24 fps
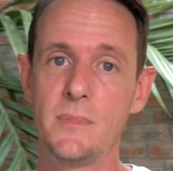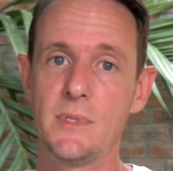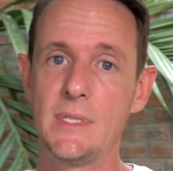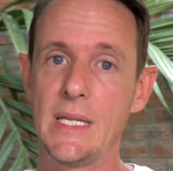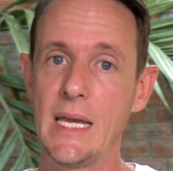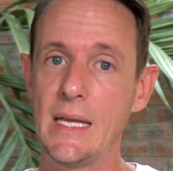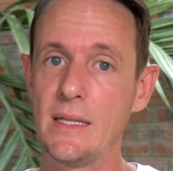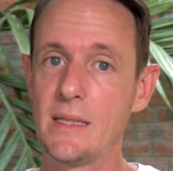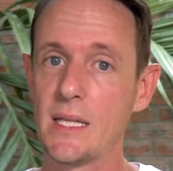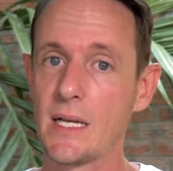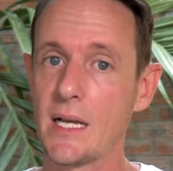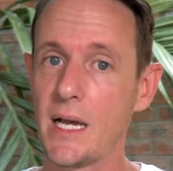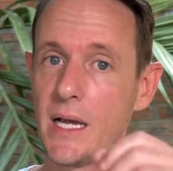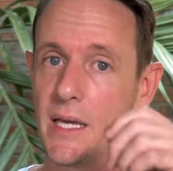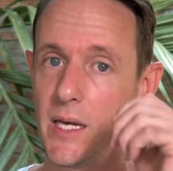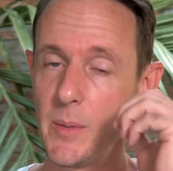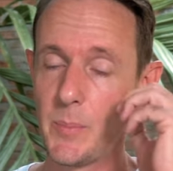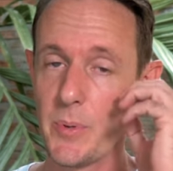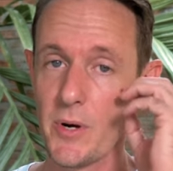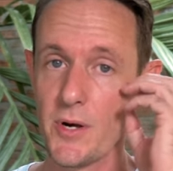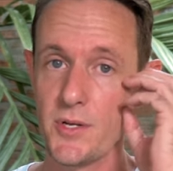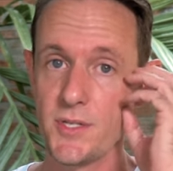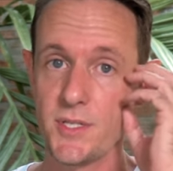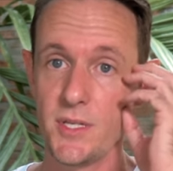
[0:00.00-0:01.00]
date the kind of
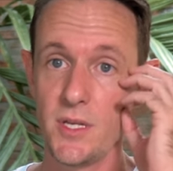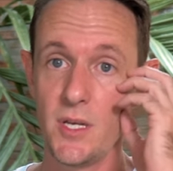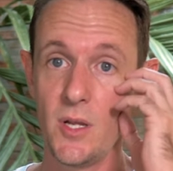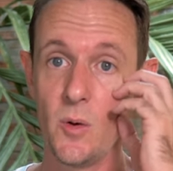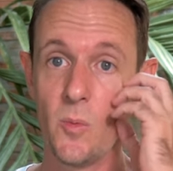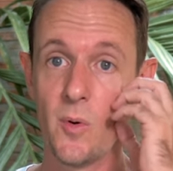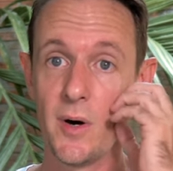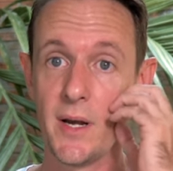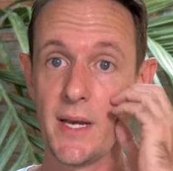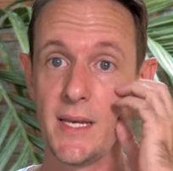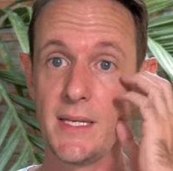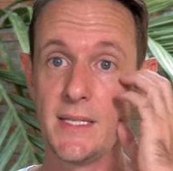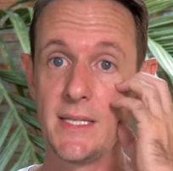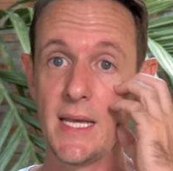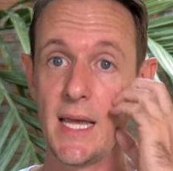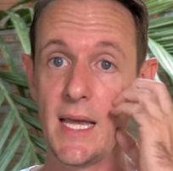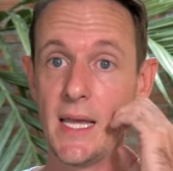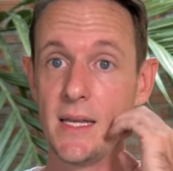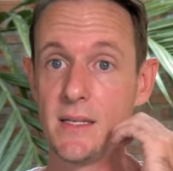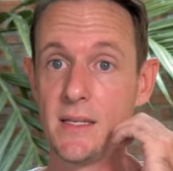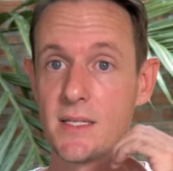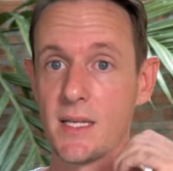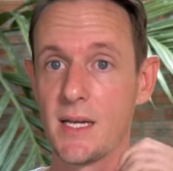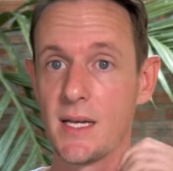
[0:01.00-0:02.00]
person you want to
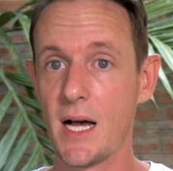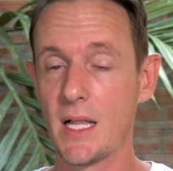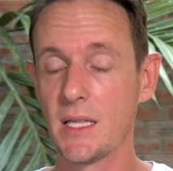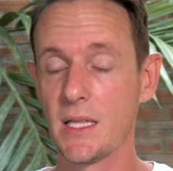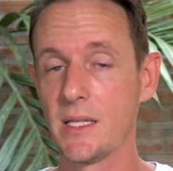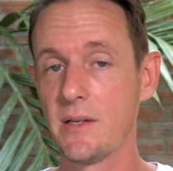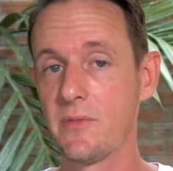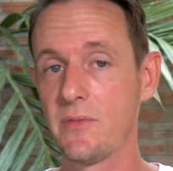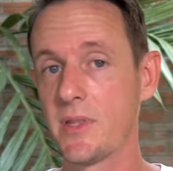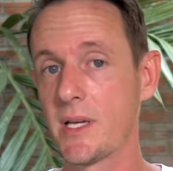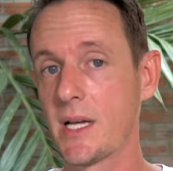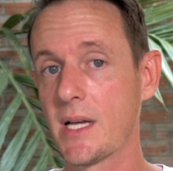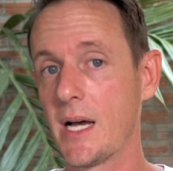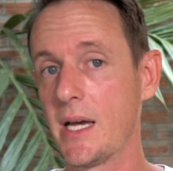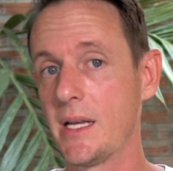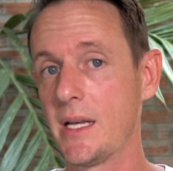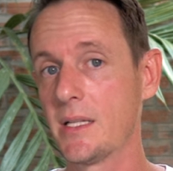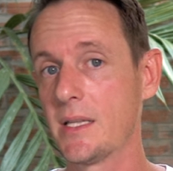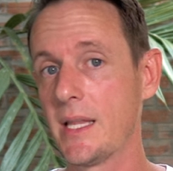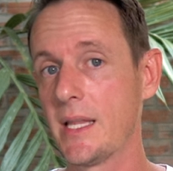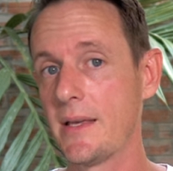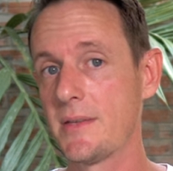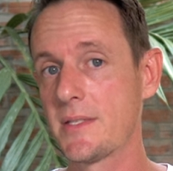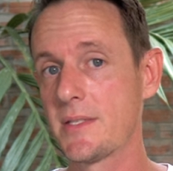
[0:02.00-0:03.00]
date, to not live the kind
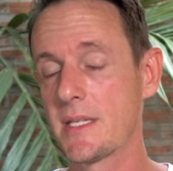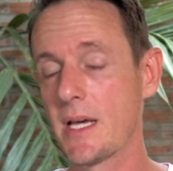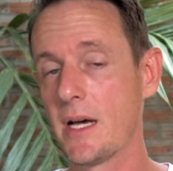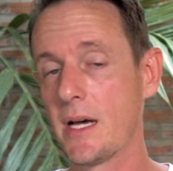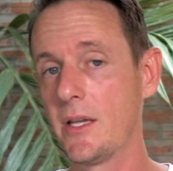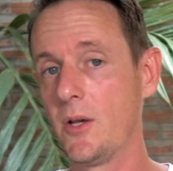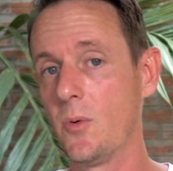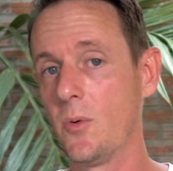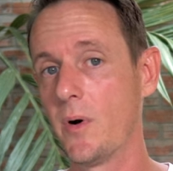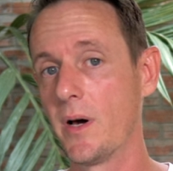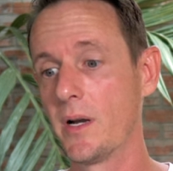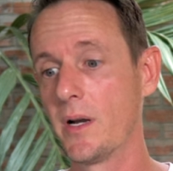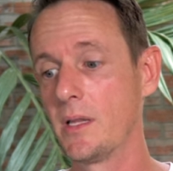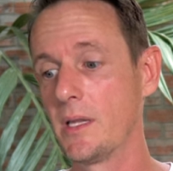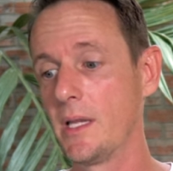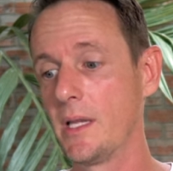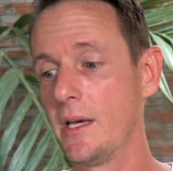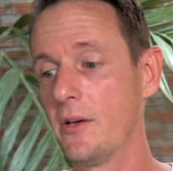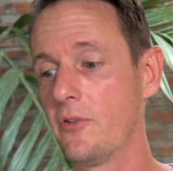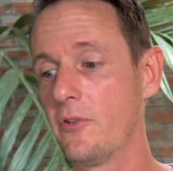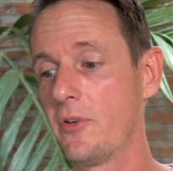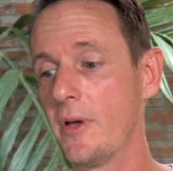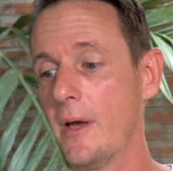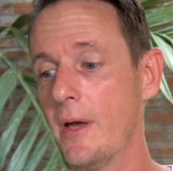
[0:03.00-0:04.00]
of lifestyle you want to
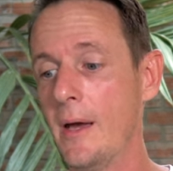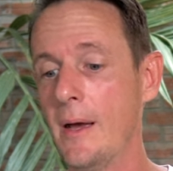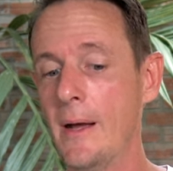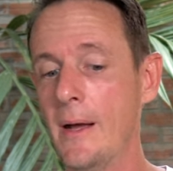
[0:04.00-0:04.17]
live.